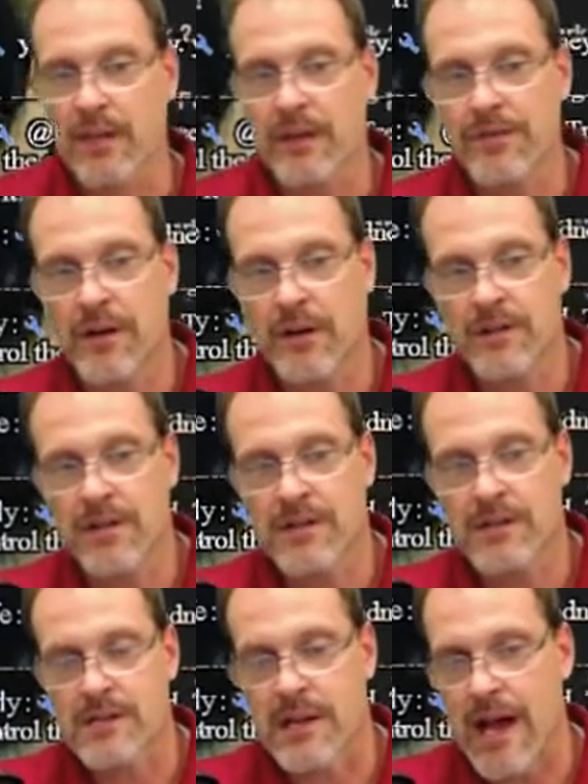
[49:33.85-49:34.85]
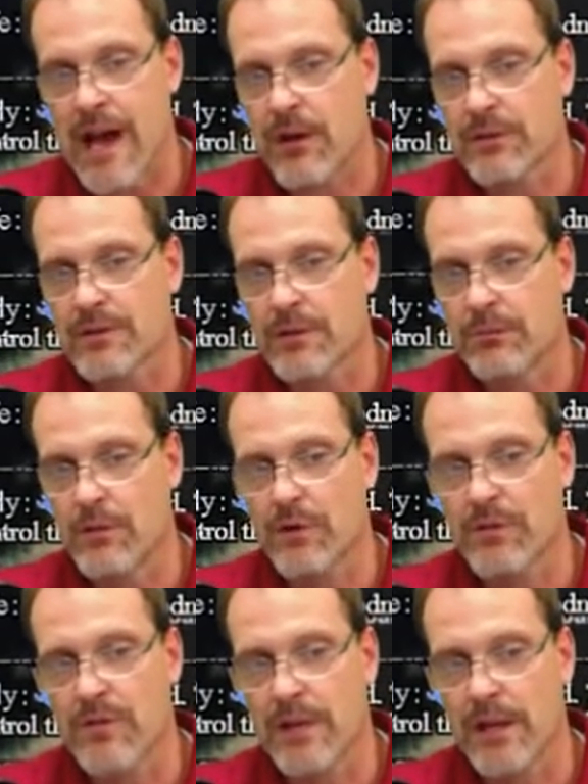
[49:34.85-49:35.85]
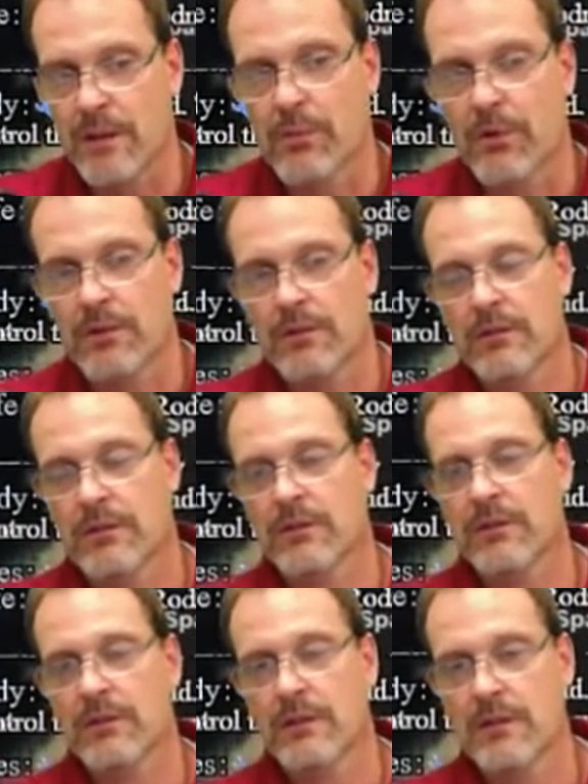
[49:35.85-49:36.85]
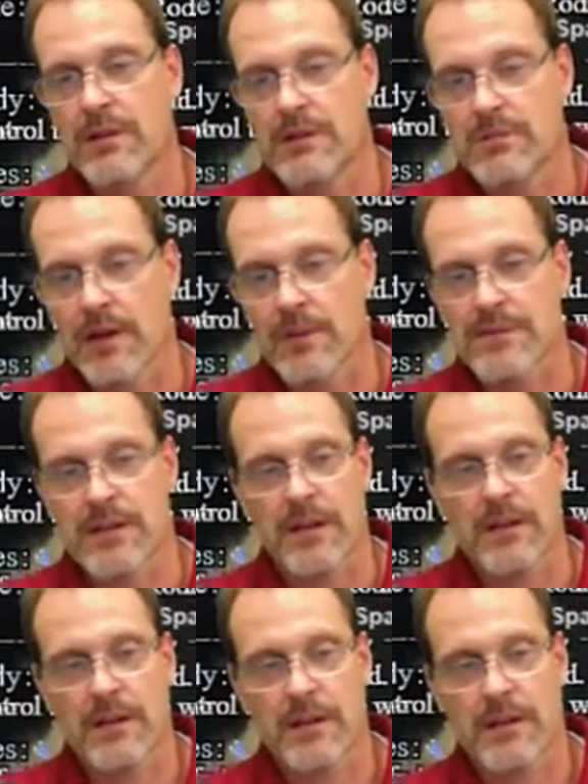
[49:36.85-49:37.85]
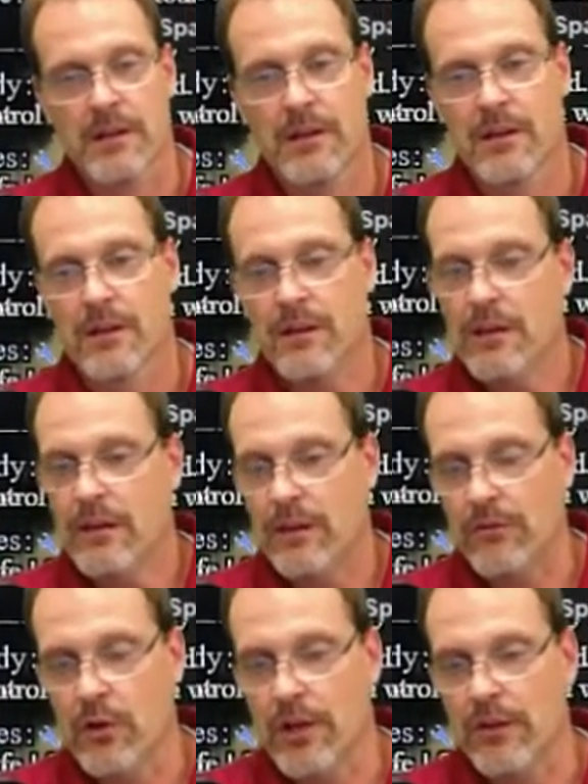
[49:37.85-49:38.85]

functions and how to move the gimbal is what I'm saying. If you could,